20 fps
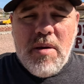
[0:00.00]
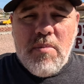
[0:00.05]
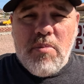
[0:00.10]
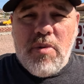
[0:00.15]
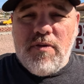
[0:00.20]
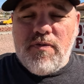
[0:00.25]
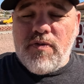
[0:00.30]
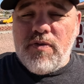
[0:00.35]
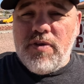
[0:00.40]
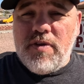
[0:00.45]

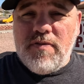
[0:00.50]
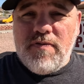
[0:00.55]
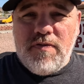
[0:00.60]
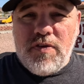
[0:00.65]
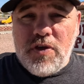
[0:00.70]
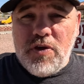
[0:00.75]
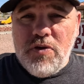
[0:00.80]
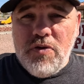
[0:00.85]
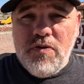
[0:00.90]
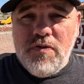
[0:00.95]
but for the
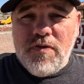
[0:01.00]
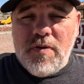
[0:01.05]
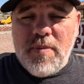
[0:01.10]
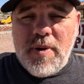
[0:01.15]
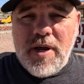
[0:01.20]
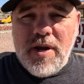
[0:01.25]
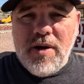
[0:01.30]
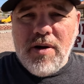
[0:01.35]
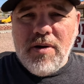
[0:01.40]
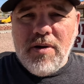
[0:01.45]
view from
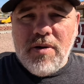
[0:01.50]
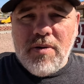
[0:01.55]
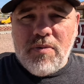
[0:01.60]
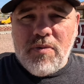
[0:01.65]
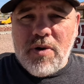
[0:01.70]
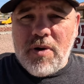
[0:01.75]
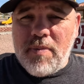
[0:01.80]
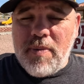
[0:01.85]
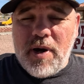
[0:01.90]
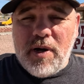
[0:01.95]
here,
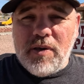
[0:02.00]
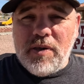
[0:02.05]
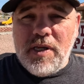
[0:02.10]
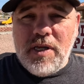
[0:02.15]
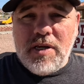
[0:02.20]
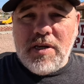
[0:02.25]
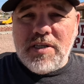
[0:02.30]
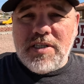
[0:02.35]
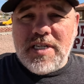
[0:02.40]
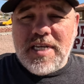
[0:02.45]
where apparently
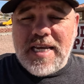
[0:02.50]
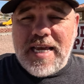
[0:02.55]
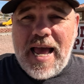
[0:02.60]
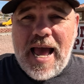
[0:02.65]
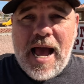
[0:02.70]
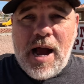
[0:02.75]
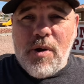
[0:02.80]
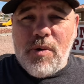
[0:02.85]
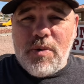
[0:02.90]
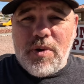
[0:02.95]
you could see
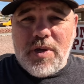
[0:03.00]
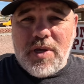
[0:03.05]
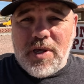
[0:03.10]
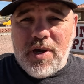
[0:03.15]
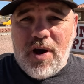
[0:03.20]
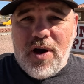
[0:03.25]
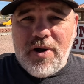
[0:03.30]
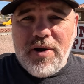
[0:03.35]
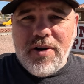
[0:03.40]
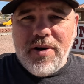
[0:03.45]
out
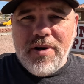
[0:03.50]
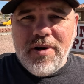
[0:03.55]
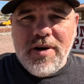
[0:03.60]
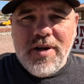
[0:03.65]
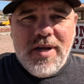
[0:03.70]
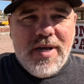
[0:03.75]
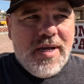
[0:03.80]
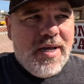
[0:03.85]
yonder,